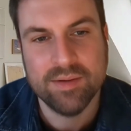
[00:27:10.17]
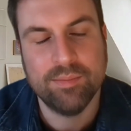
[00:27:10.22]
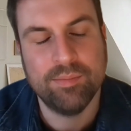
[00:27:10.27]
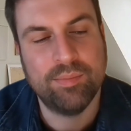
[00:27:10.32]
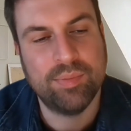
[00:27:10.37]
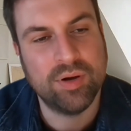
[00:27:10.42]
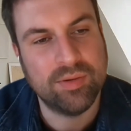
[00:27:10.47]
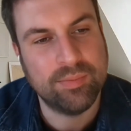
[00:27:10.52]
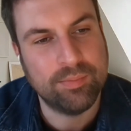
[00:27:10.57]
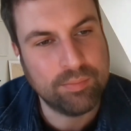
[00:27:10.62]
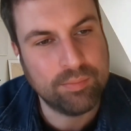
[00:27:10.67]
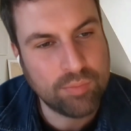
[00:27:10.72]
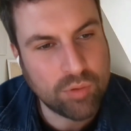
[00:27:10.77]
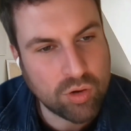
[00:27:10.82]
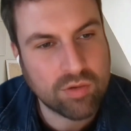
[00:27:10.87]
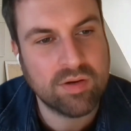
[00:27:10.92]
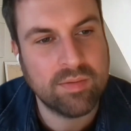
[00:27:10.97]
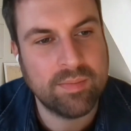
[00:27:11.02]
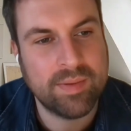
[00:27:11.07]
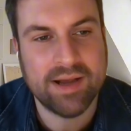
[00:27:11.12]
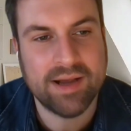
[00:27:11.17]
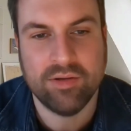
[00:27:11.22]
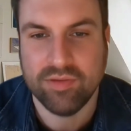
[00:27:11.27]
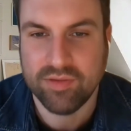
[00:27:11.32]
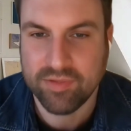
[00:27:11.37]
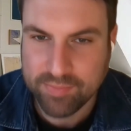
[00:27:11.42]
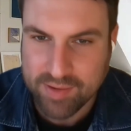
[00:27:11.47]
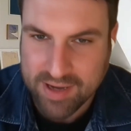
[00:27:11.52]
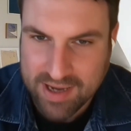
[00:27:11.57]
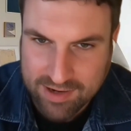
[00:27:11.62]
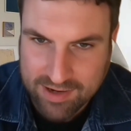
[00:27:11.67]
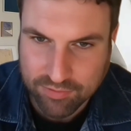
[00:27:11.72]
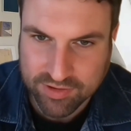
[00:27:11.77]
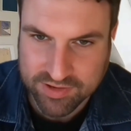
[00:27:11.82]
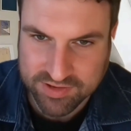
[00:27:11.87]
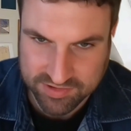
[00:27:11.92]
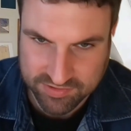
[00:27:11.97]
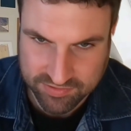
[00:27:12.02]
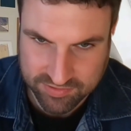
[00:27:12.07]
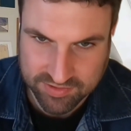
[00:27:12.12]
but more about the
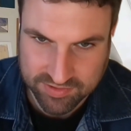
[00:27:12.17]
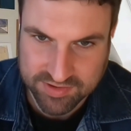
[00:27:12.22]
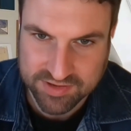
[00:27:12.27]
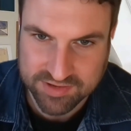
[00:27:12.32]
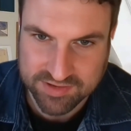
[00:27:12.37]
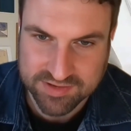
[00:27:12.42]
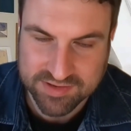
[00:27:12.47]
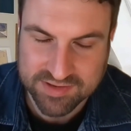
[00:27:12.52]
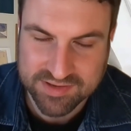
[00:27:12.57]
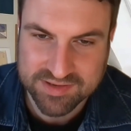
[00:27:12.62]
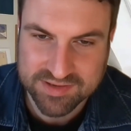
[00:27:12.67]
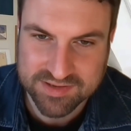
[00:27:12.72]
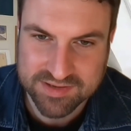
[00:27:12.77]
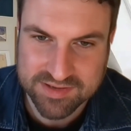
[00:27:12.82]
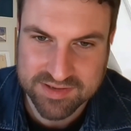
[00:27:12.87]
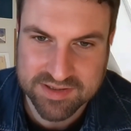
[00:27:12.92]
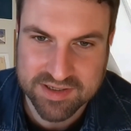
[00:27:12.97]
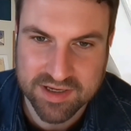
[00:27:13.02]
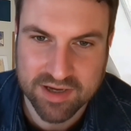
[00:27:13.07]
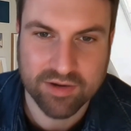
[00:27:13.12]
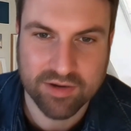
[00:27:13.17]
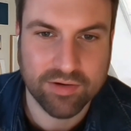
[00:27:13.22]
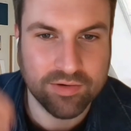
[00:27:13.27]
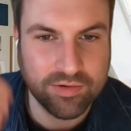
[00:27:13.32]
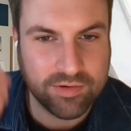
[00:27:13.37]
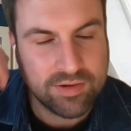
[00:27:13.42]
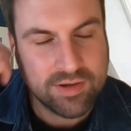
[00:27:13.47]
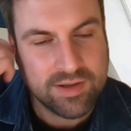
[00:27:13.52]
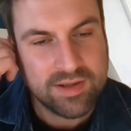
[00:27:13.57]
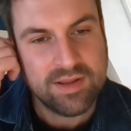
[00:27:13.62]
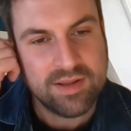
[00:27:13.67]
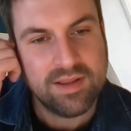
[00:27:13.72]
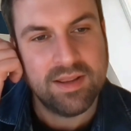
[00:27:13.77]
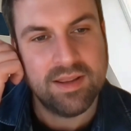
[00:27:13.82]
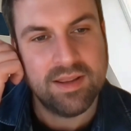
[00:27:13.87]
power structures. So